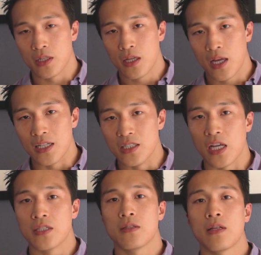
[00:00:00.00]
and
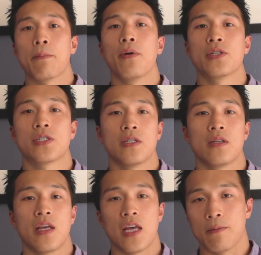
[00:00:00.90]
gently pushing
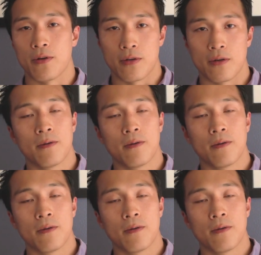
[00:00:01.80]
him or her